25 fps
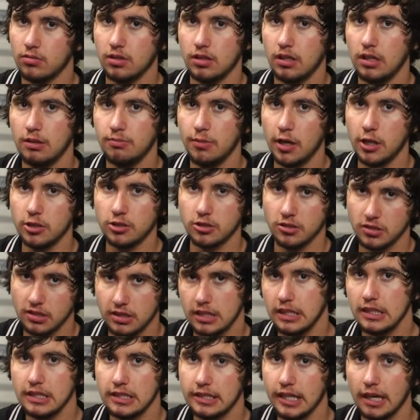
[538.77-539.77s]

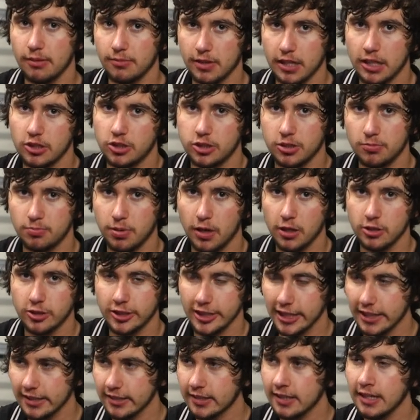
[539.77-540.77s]
emergency demolition
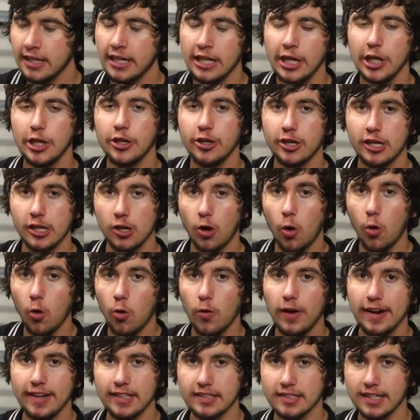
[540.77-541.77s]
project, you can
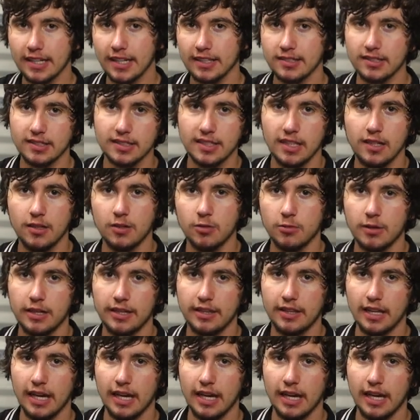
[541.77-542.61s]
always cut steel with